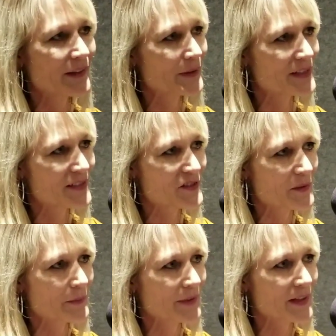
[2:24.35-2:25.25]
We teach
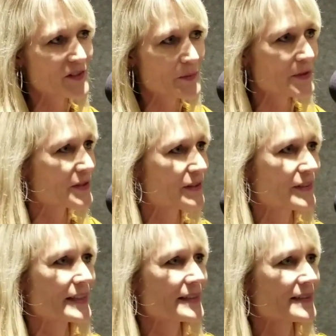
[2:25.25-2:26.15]
them customer
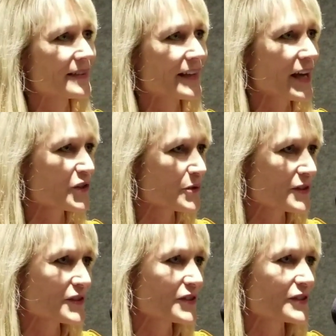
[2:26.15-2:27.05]
service and the cash
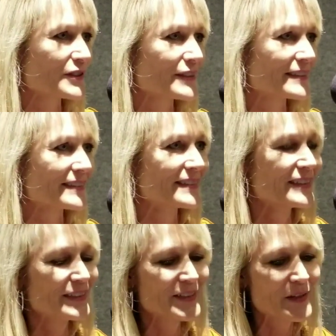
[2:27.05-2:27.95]
register, and
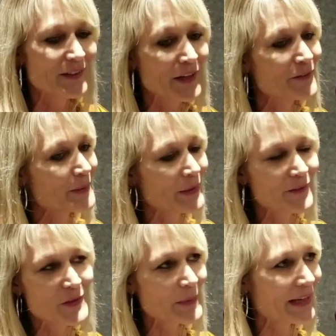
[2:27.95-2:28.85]
a lot of them love
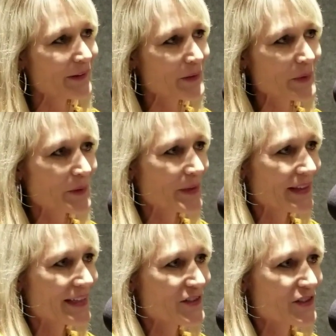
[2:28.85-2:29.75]
to bake. We put them in the
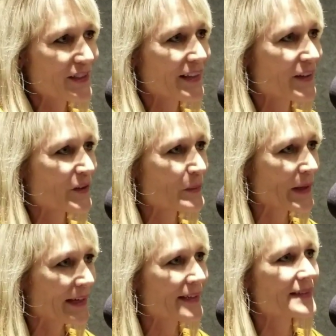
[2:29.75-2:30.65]
kitchen, they learn
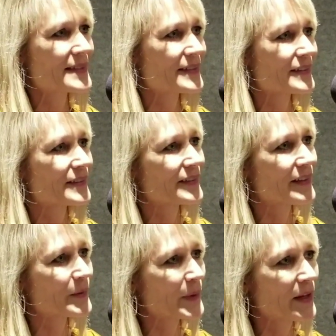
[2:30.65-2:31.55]
baking skills, and
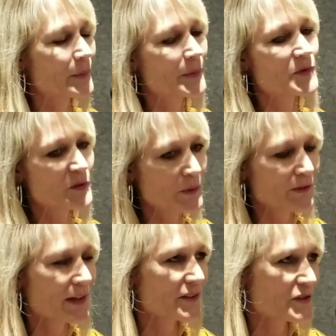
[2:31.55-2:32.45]
then we help them to move
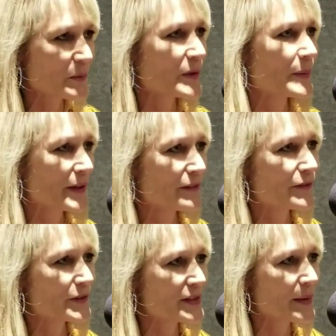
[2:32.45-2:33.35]
on to permanent
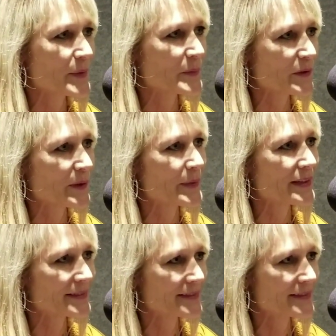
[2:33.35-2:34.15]
full-time employment.